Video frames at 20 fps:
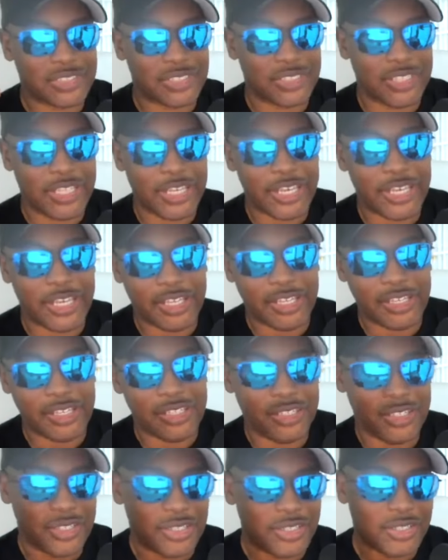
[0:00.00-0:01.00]
Today,
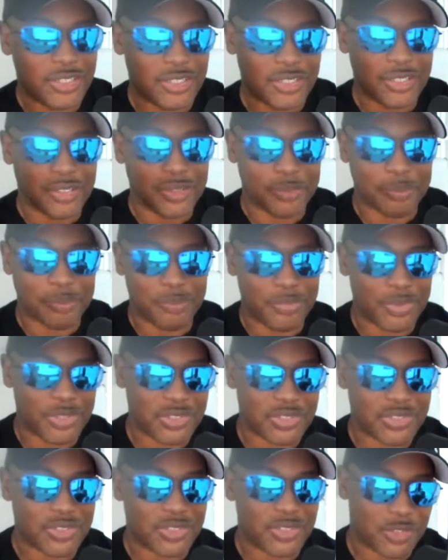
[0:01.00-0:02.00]

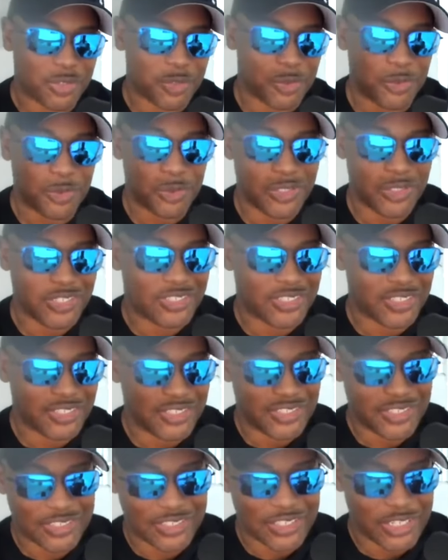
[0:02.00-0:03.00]
business school is in
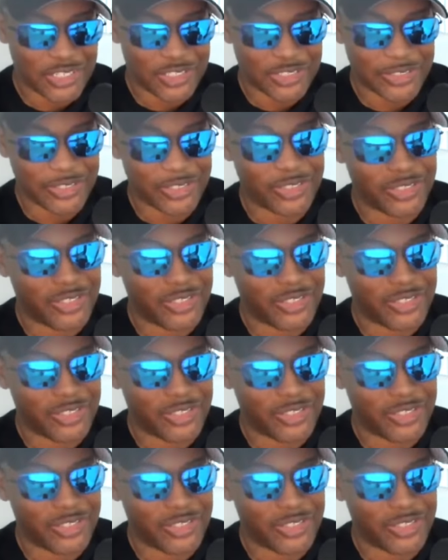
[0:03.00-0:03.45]
session.